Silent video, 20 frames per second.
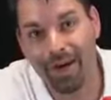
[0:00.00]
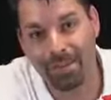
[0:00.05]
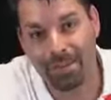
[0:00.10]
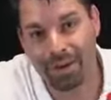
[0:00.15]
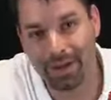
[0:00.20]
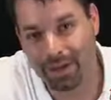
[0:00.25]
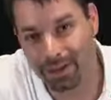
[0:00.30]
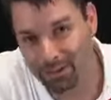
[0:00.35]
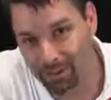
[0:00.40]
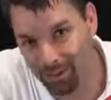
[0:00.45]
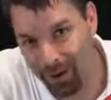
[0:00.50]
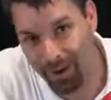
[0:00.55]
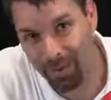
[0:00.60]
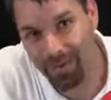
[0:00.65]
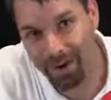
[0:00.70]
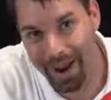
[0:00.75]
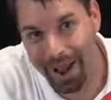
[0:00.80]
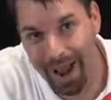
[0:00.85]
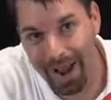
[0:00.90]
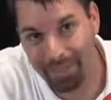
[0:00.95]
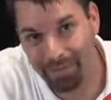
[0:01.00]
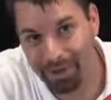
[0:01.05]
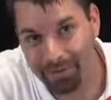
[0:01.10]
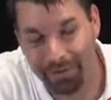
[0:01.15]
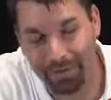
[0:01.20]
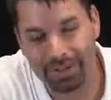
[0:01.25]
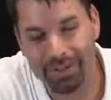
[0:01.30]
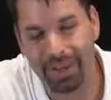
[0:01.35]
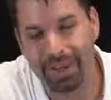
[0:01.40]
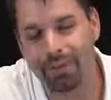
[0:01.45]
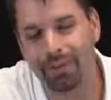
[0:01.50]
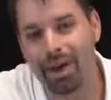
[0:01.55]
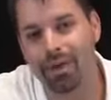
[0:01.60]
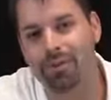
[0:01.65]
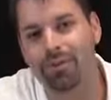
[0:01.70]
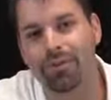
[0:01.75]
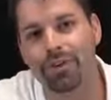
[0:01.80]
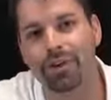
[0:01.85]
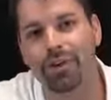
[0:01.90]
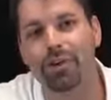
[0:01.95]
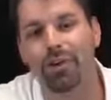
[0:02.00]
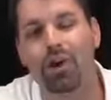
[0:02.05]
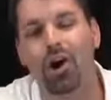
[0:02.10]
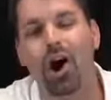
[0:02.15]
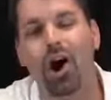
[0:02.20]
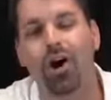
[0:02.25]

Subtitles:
because what would happen if I take my finger